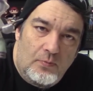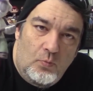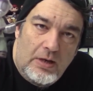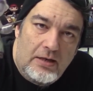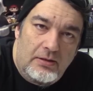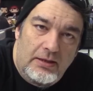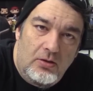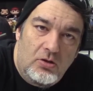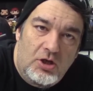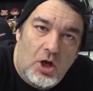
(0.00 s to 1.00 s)
weird
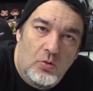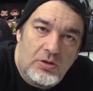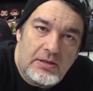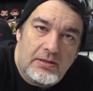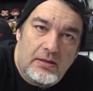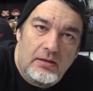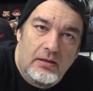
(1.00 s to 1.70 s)
little ghost